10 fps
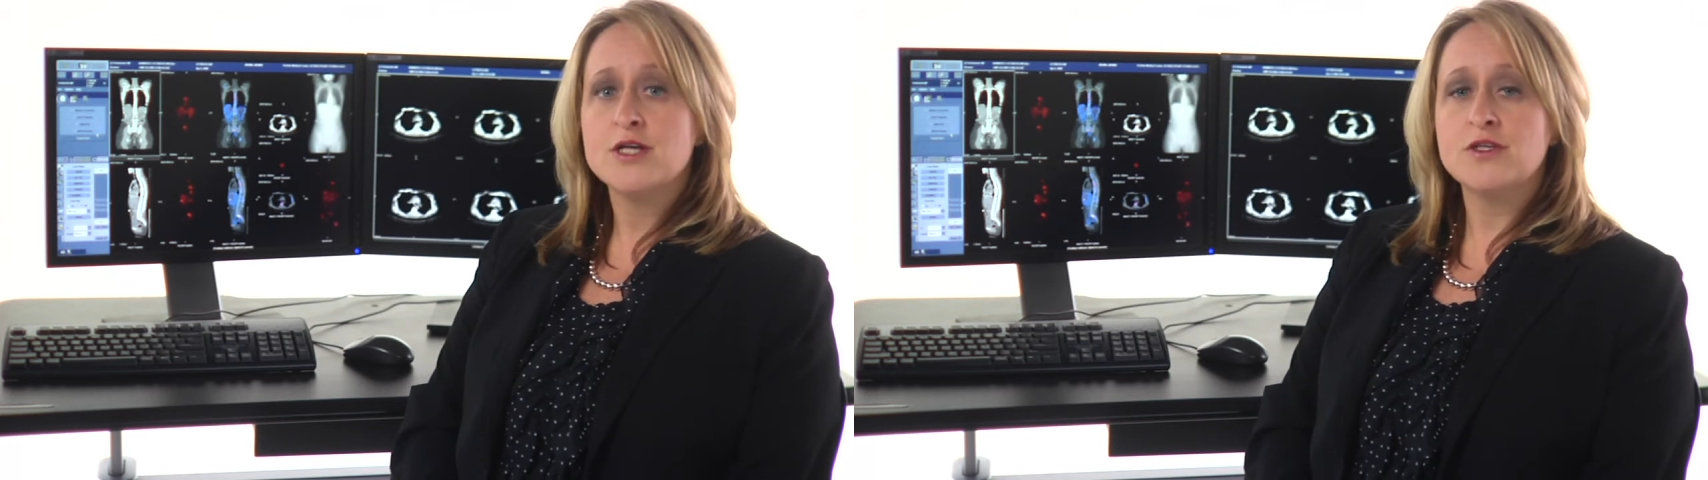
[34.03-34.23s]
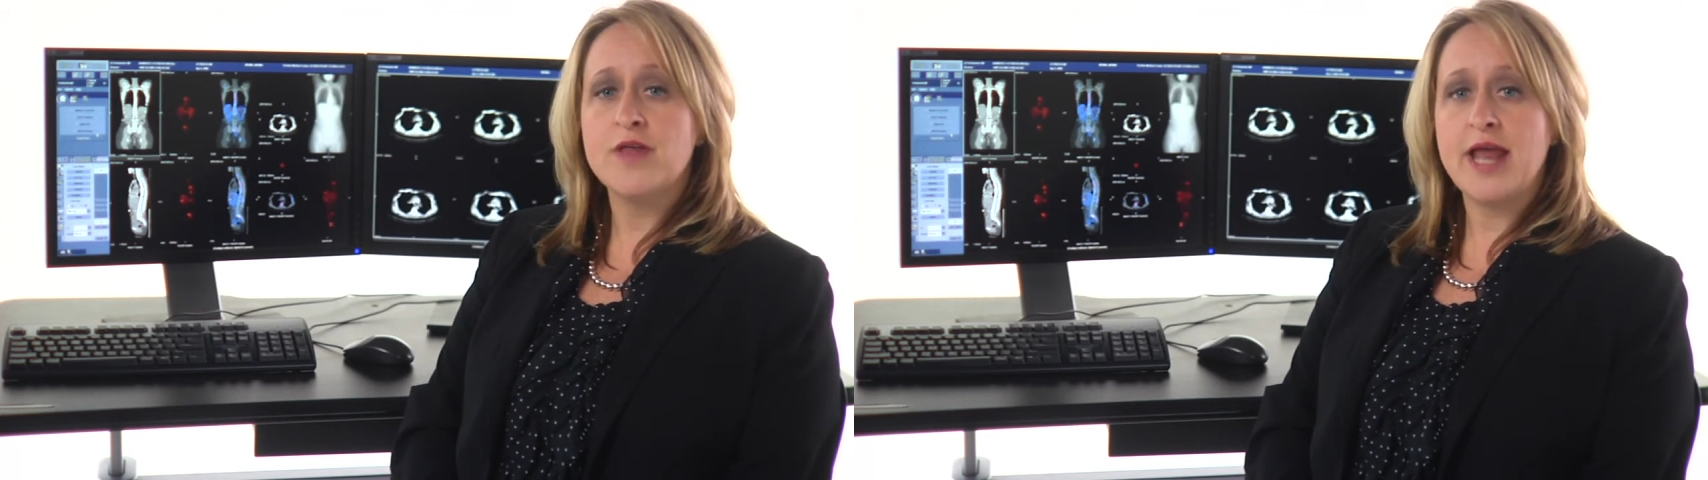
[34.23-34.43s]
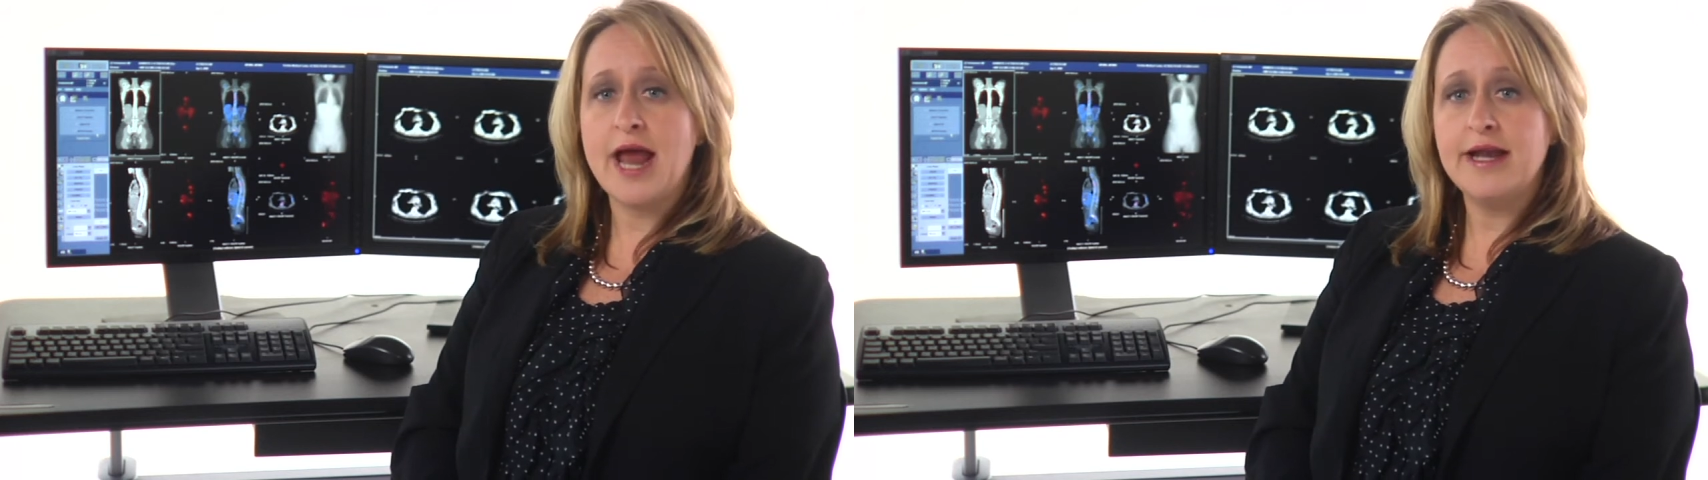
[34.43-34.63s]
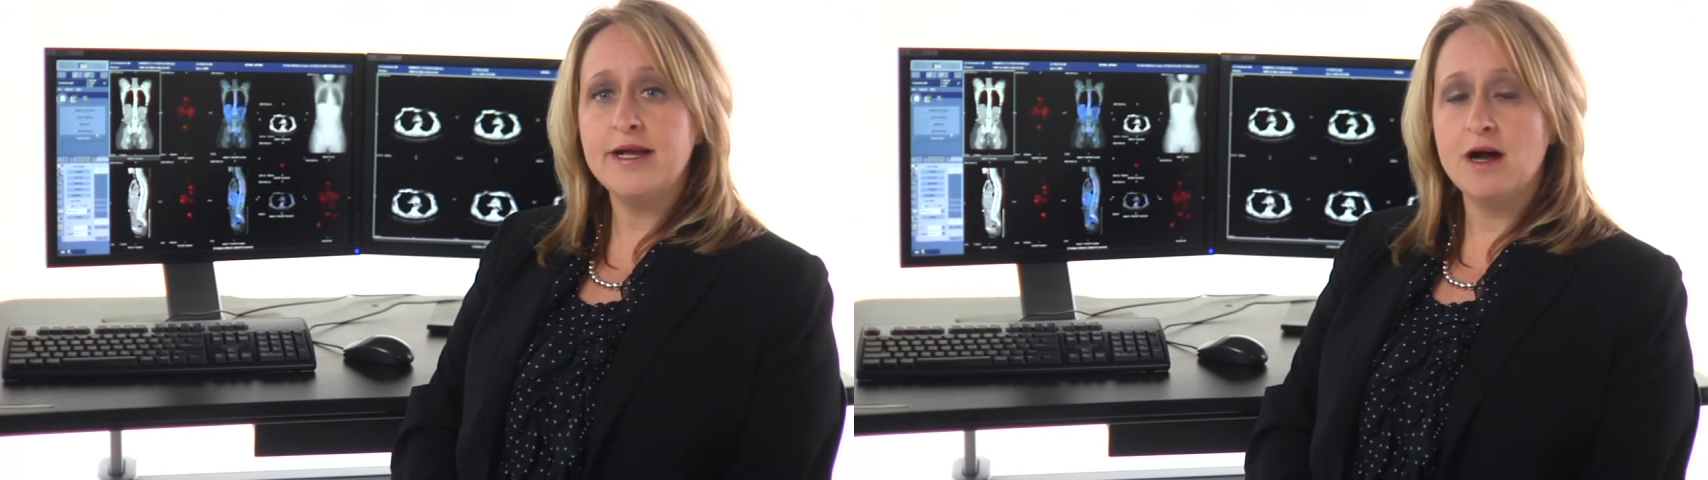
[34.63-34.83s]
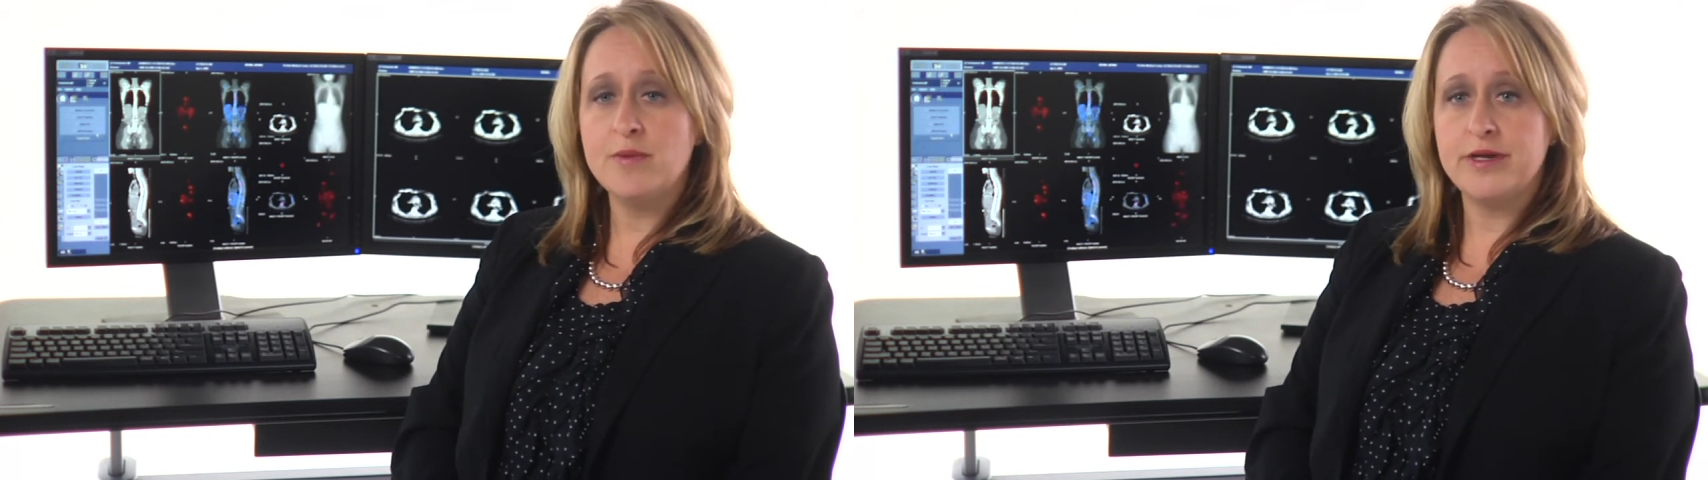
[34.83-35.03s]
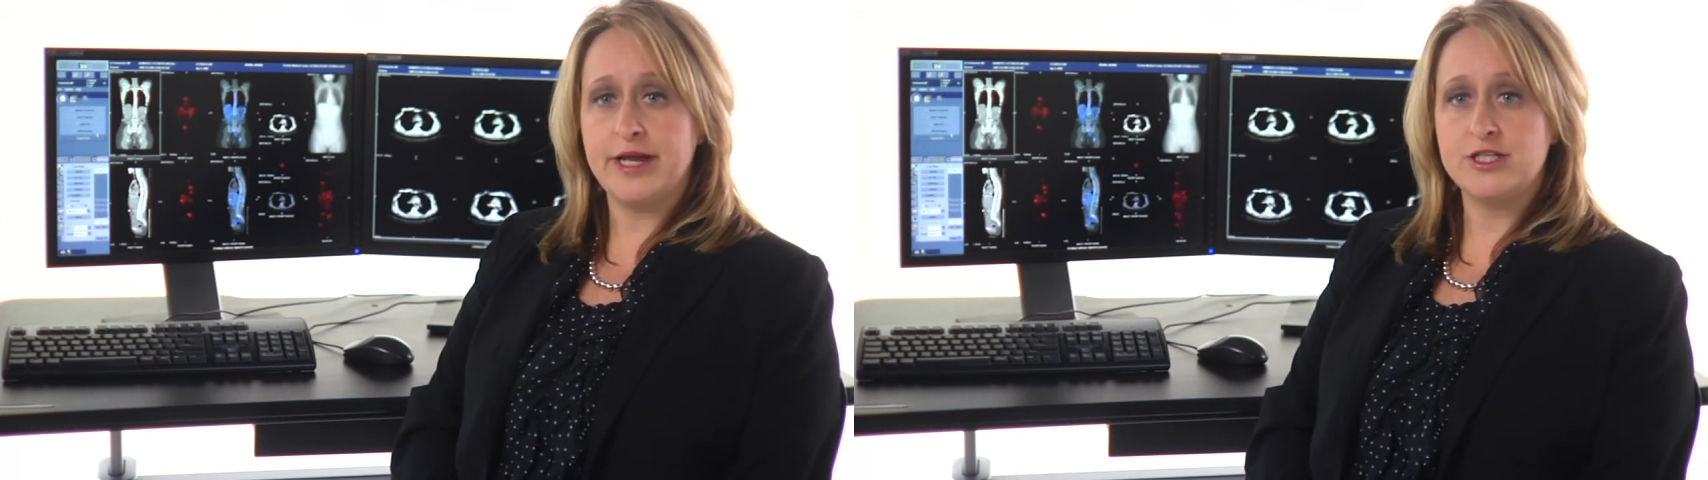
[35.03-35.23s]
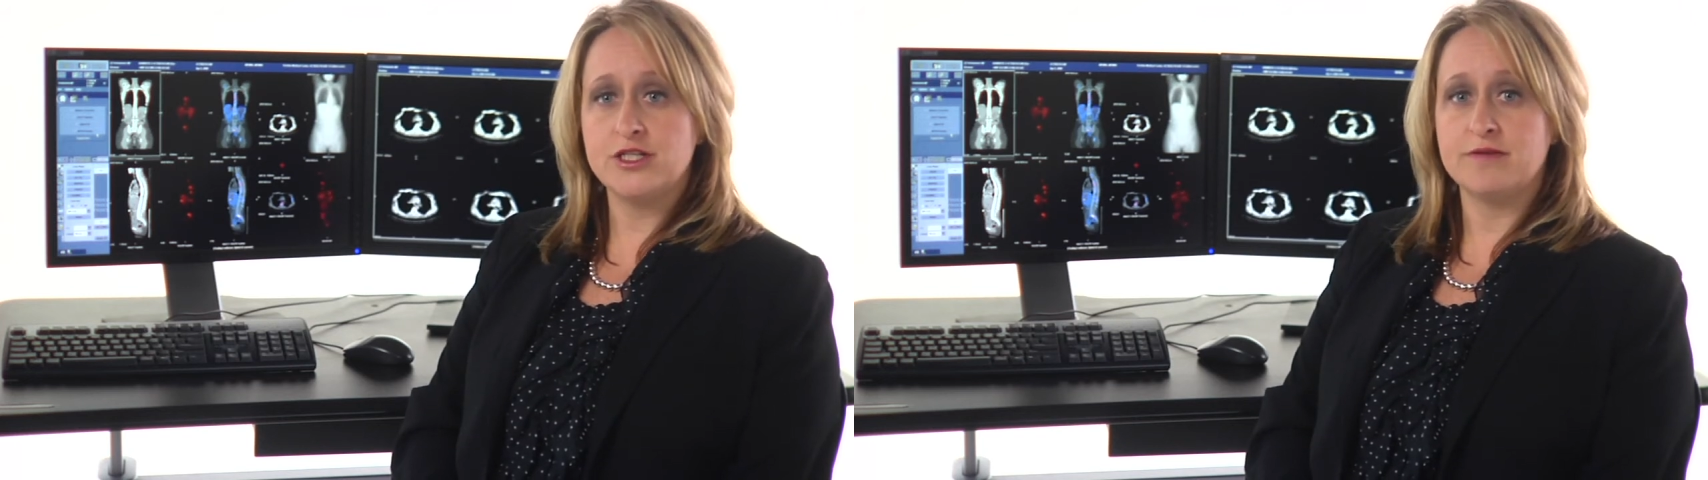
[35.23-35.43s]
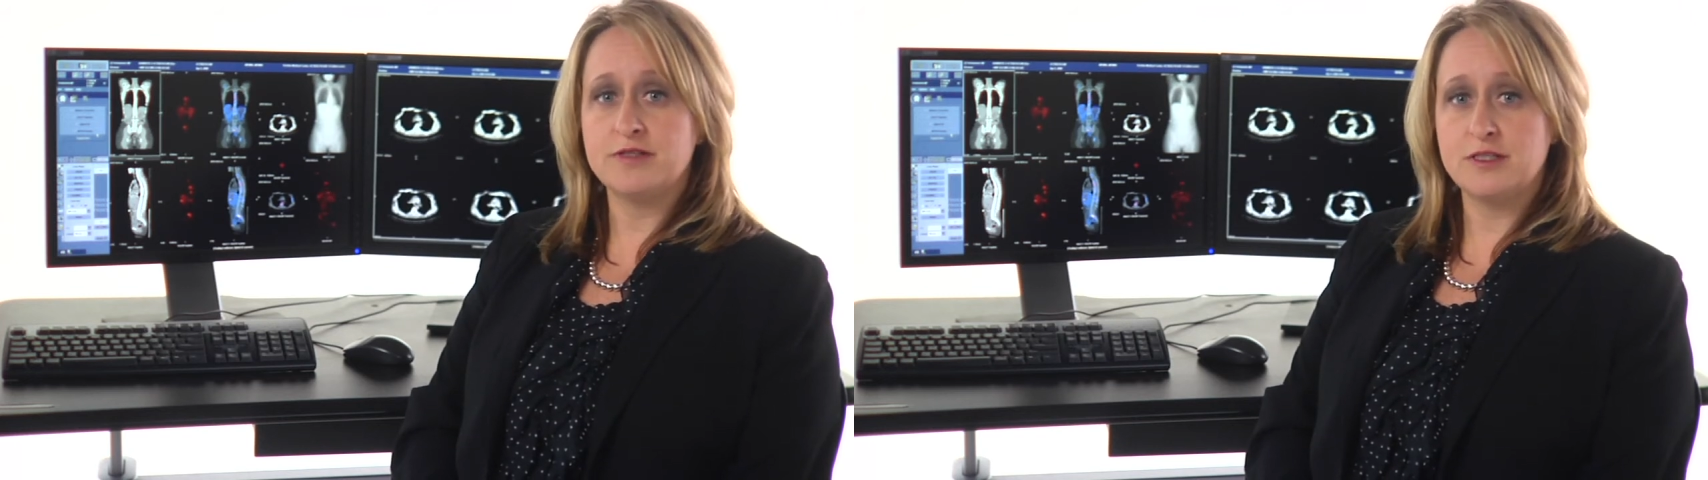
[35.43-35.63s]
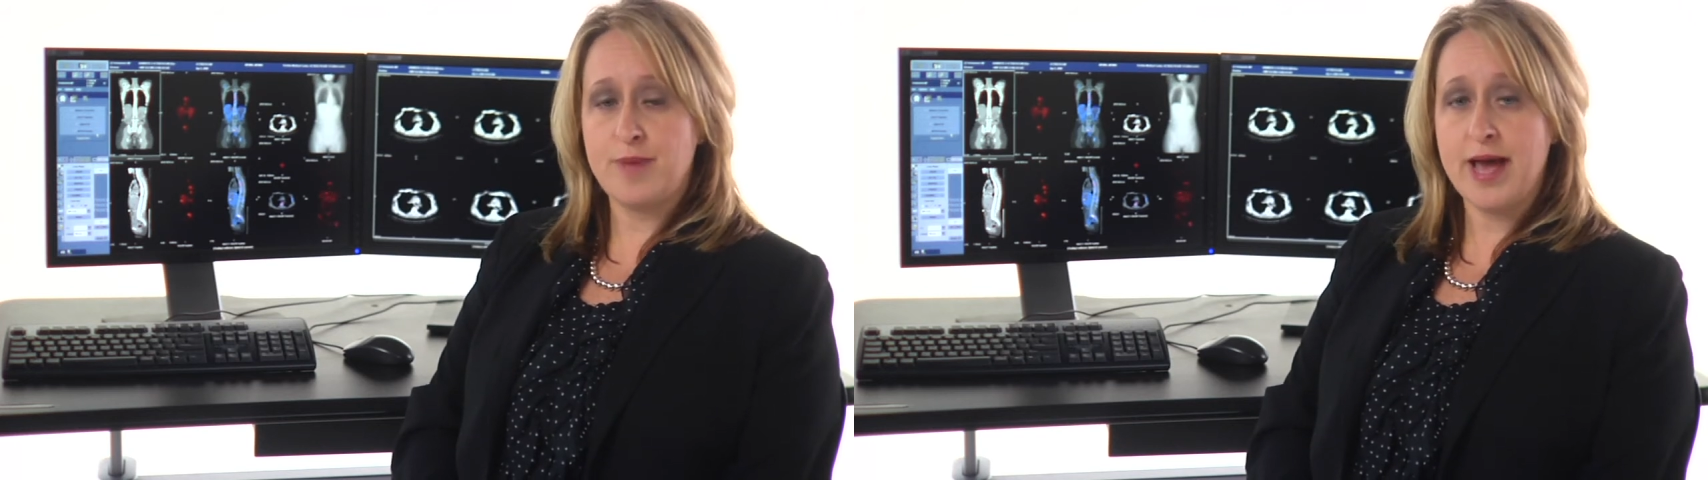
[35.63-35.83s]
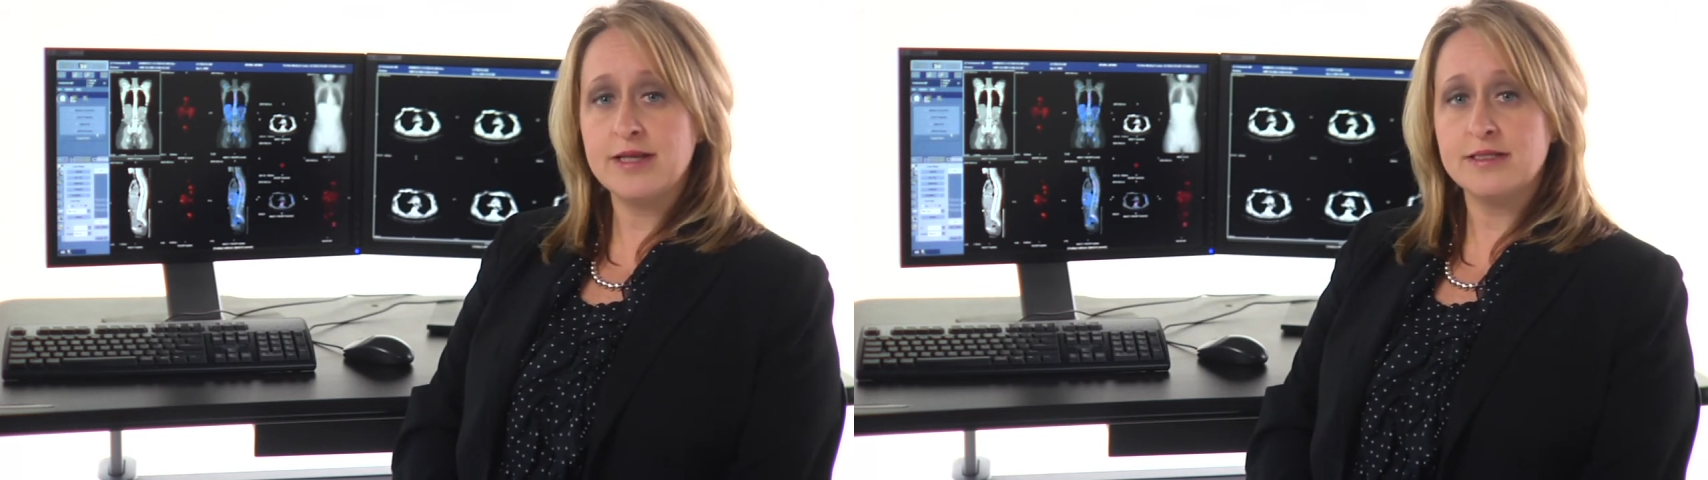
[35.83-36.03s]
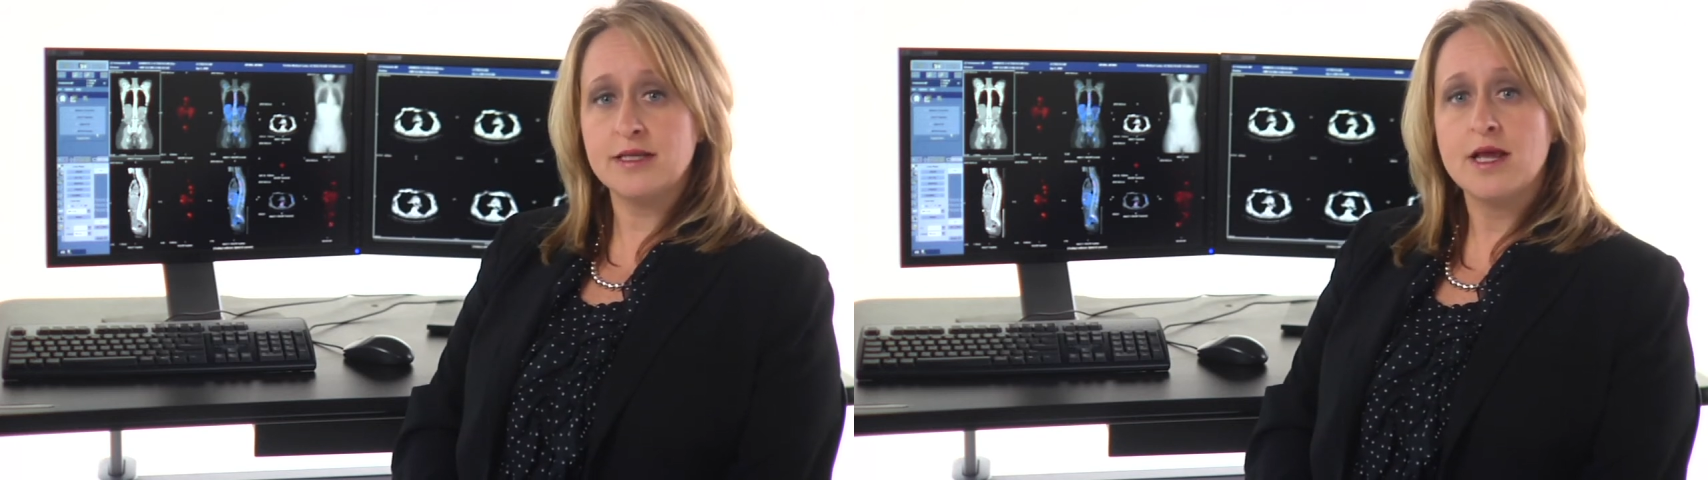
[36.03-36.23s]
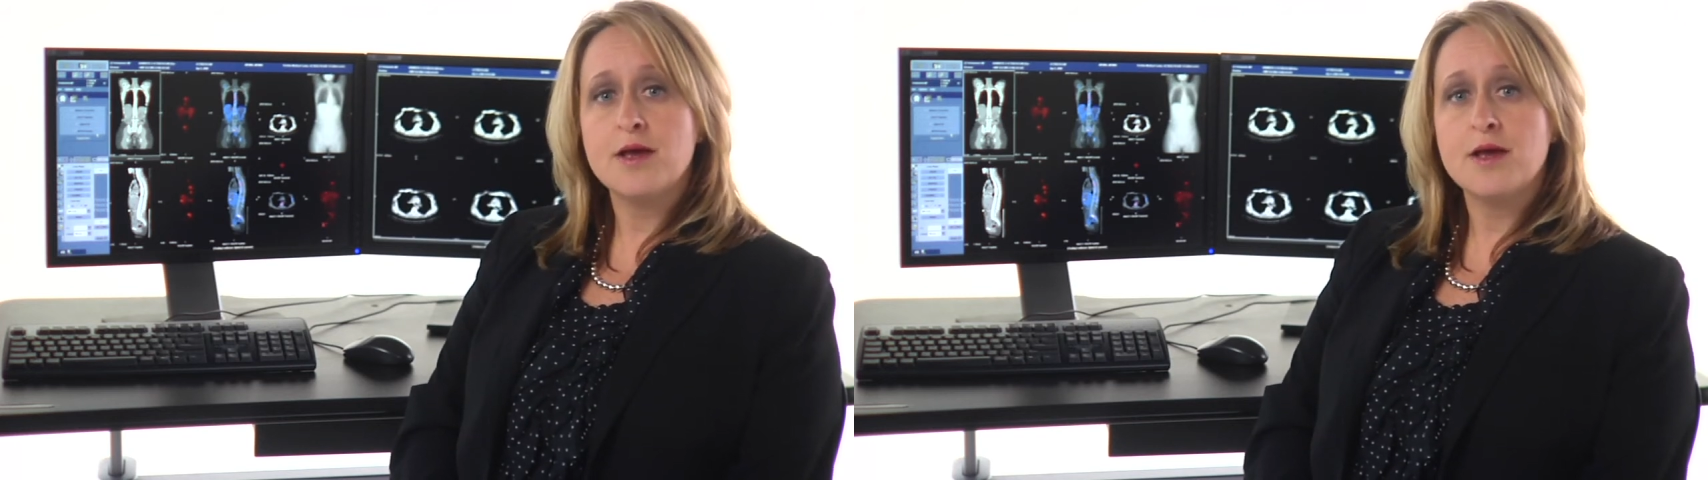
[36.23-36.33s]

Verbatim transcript: so that any combination of SPECT,